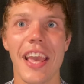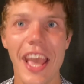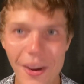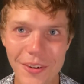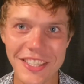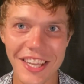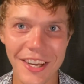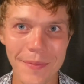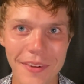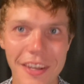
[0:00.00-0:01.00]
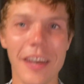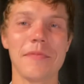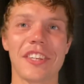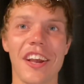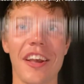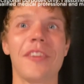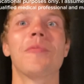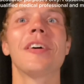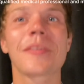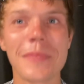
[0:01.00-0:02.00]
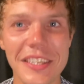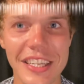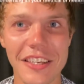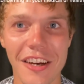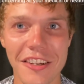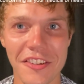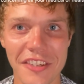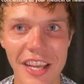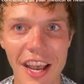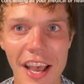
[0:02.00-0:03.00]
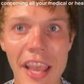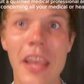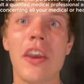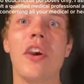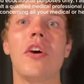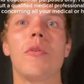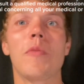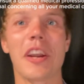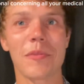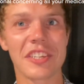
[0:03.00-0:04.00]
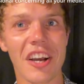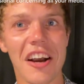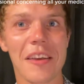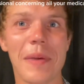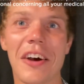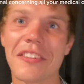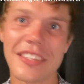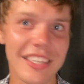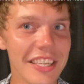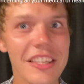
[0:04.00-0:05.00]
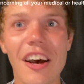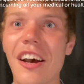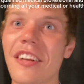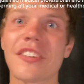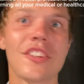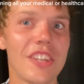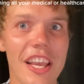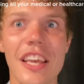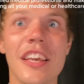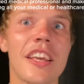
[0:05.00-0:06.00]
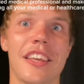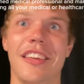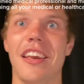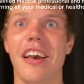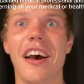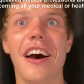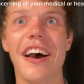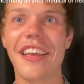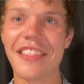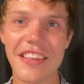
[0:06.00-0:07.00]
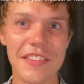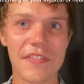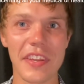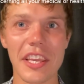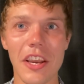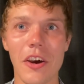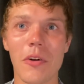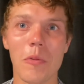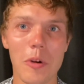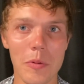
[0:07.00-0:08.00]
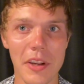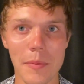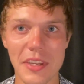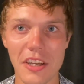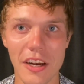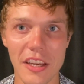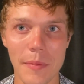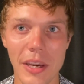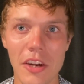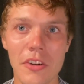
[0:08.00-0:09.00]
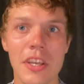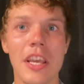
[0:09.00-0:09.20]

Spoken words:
Hey, what's up? I'm John. Welcome to Detox or Die, where we talk about detox. In this video, what we're going to be talking about